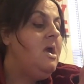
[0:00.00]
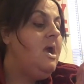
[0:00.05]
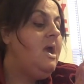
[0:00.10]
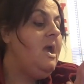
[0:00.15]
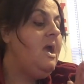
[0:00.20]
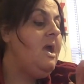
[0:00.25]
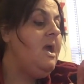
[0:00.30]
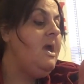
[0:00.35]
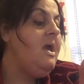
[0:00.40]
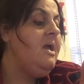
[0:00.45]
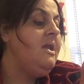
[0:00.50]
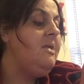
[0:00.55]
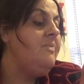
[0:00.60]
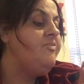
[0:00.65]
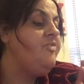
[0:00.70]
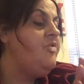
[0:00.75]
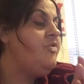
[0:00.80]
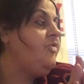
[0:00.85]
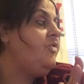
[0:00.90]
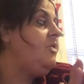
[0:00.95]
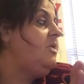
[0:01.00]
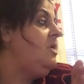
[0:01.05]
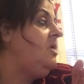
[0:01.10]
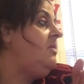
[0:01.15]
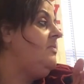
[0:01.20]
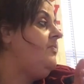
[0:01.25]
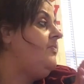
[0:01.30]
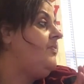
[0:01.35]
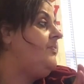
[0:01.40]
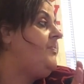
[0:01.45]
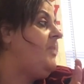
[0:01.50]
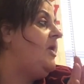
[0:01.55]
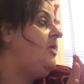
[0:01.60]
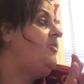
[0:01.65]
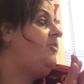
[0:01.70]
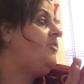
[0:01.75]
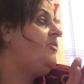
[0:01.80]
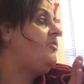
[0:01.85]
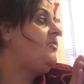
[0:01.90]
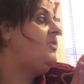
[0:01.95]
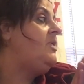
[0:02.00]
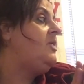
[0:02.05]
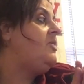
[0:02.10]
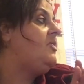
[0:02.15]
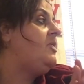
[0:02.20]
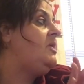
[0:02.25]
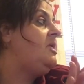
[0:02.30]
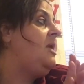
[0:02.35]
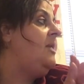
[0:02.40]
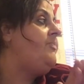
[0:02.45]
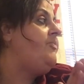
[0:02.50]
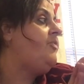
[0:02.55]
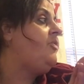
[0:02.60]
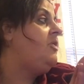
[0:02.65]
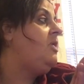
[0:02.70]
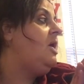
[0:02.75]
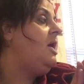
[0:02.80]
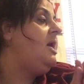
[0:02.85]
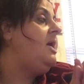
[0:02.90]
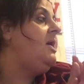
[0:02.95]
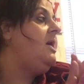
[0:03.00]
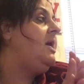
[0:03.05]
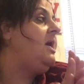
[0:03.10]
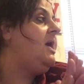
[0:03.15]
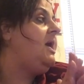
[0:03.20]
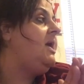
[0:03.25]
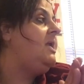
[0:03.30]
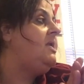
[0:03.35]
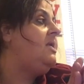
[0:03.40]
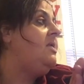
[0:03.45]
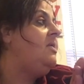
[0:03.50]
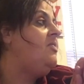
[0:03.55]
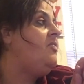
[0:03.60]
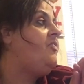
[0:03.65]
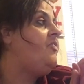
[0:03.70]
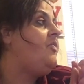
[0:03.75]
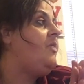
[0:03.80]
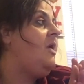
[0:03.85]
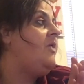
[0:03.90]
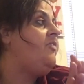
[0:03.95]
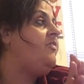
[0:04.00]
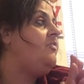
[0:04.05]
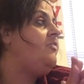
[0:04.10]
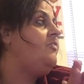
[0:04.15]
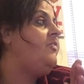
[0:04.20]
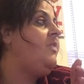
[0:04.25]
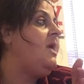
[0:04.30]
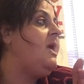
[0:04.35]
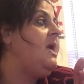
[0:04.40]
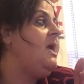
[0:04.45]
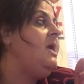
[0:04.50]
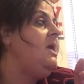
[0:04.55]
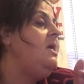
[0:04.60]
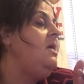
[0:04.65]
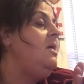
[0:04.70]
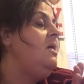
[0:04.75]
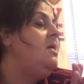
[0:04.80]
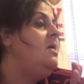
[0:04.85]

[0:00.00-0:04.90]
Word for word: And I'm just gonna basically clean up tonight and it is Saturday.